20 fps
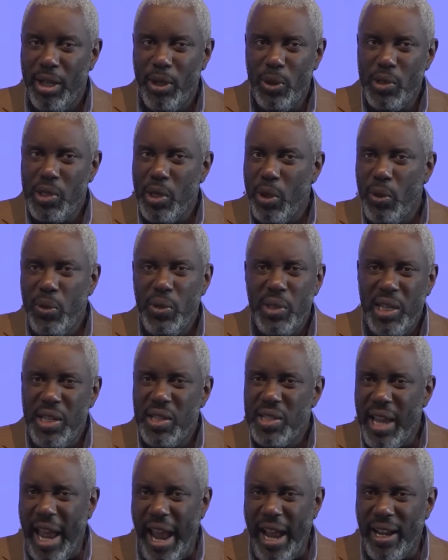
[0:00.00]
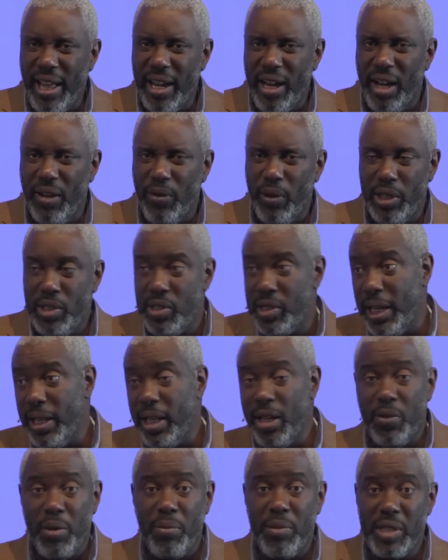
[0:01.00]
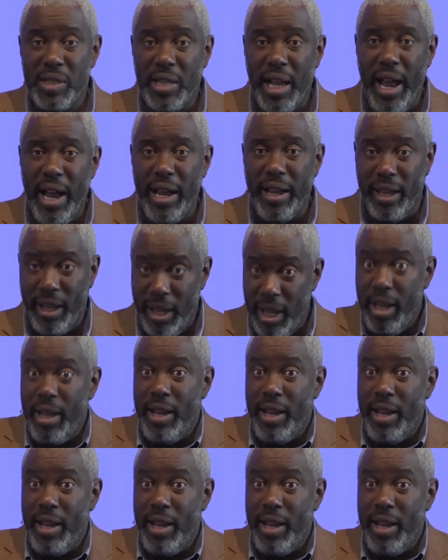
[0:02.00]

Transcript: Who's, who's he saying that of? Well, he's saying it of the Messiah.